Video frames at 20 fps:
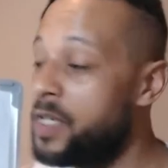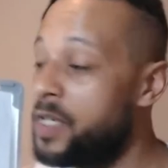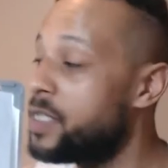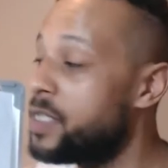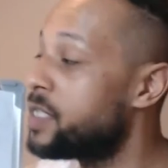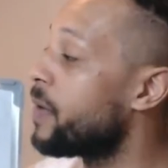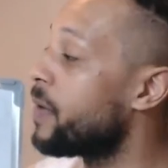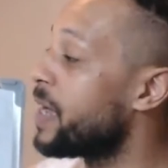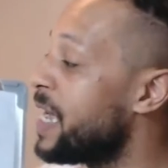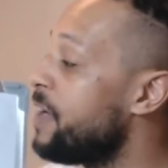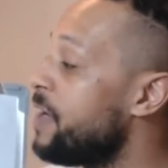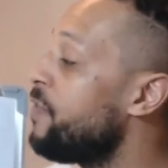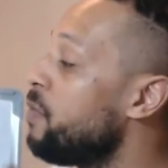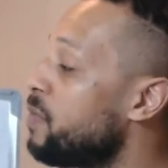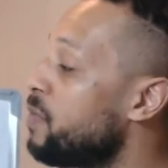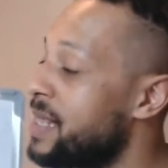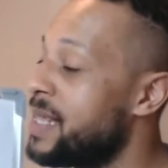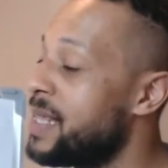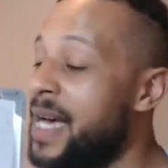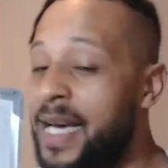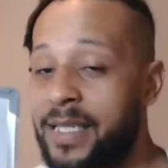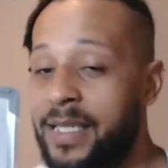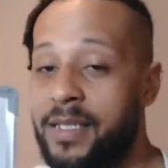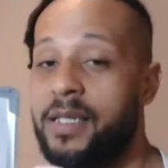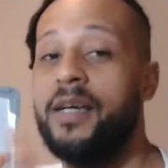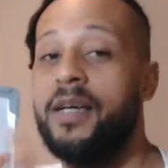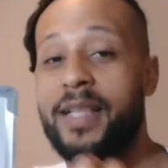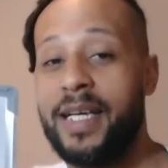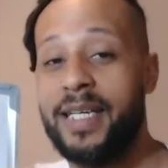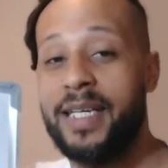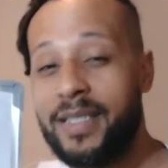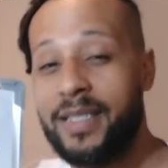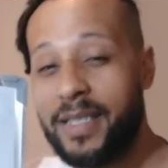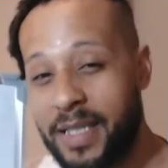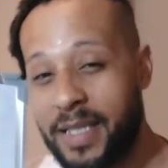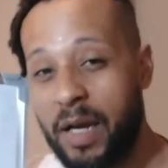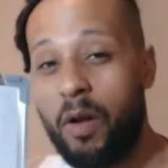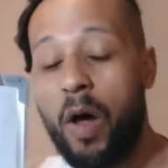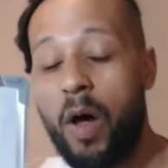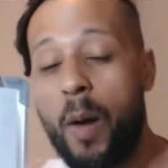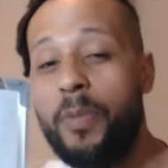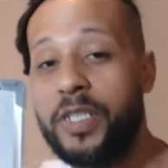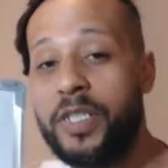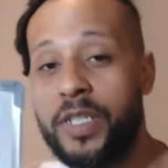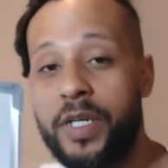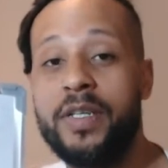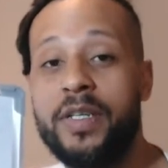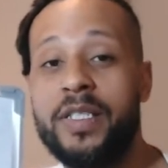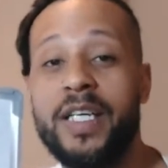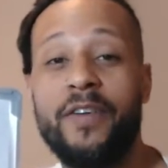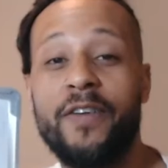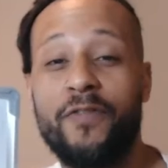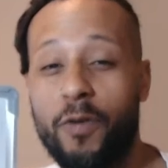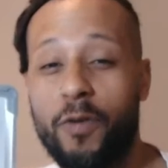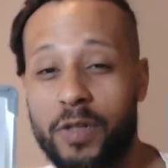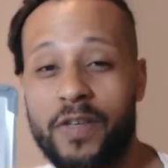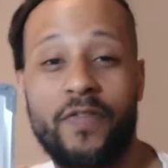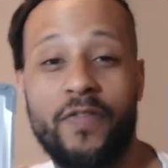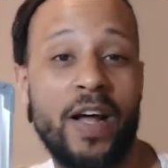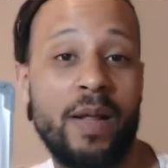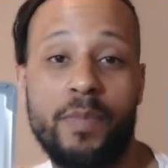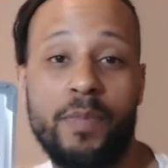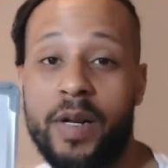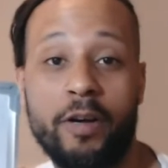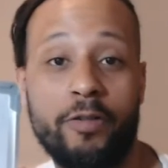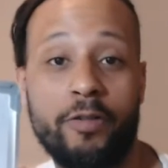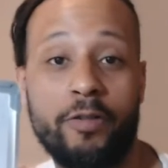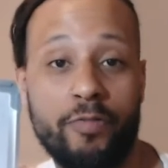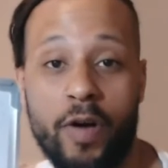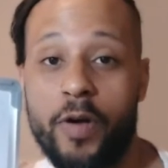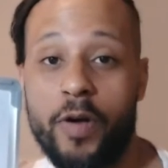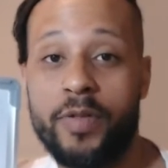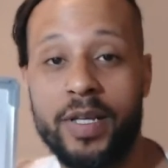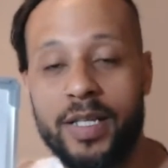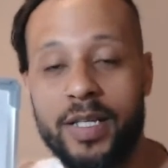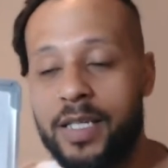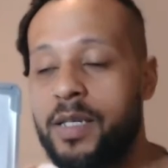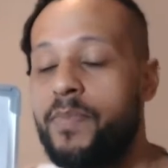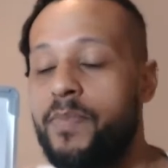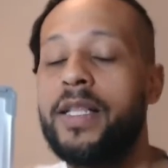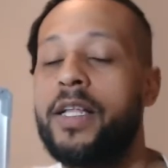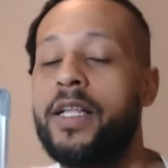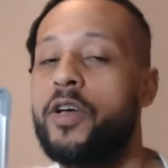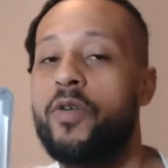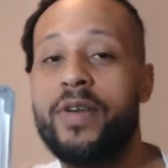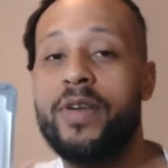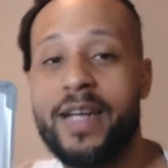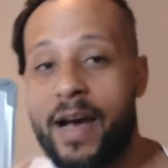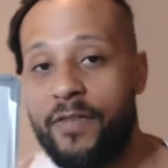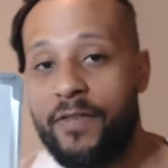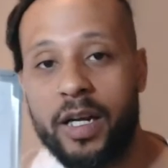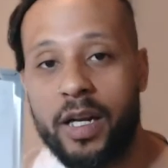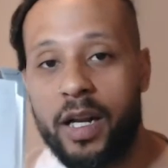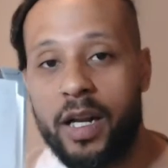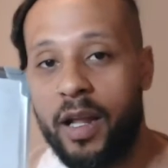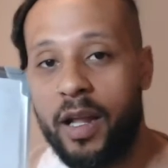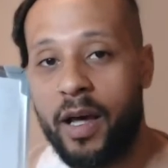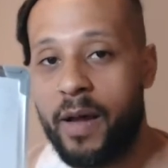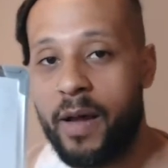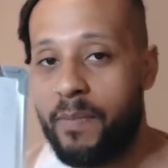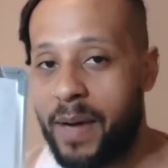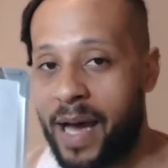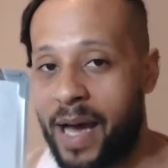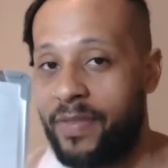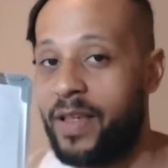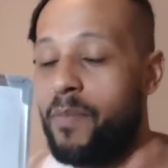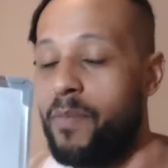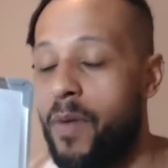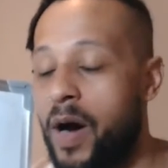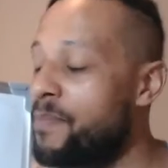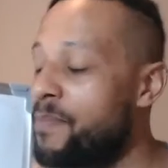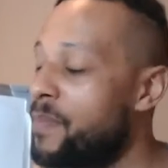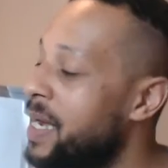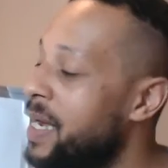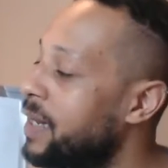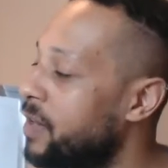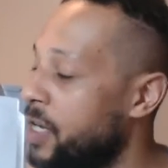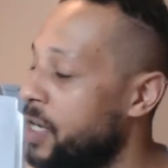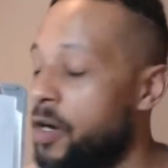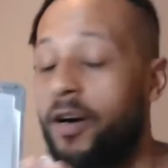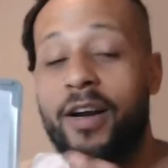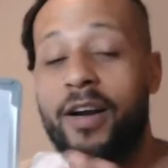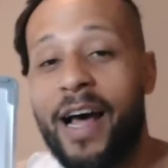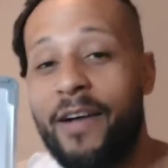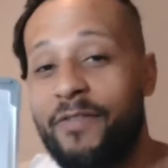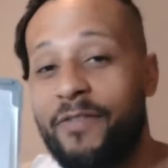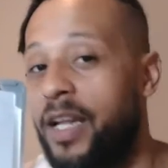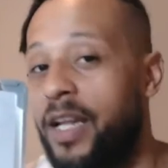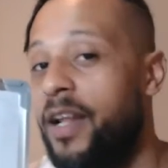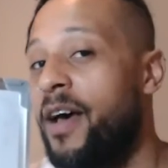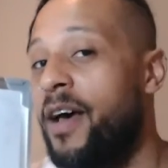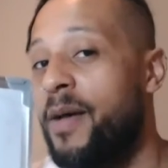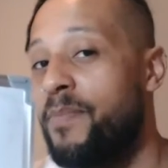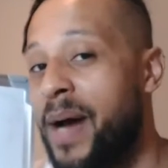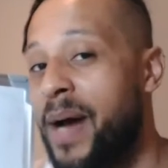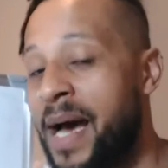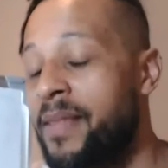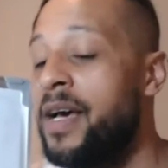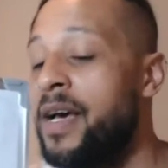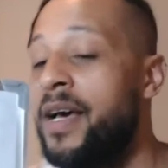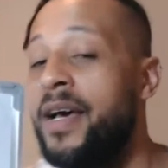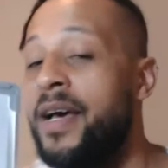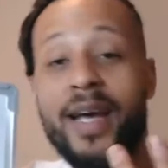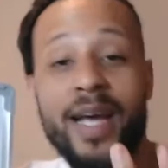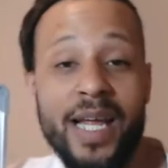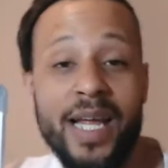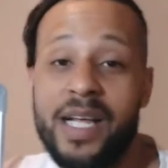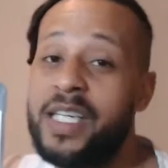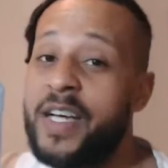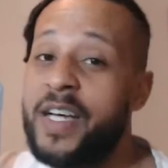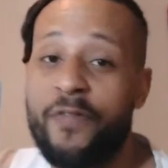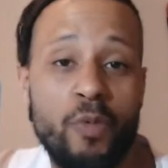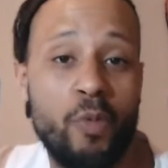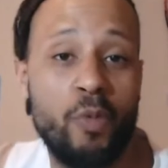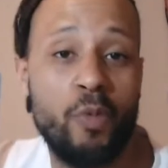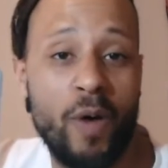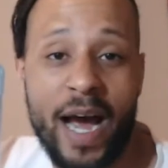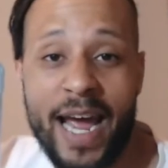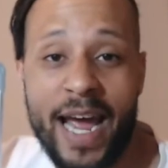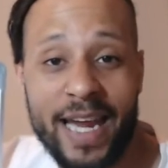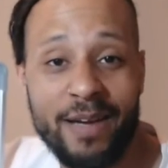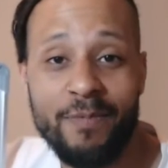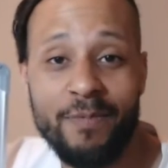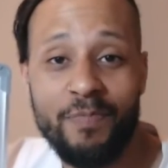So even with this, there's still opportunity for development and growth. It doesn't mean that you're never going to learn math. It might mean that you're going to have to learn math in a different way.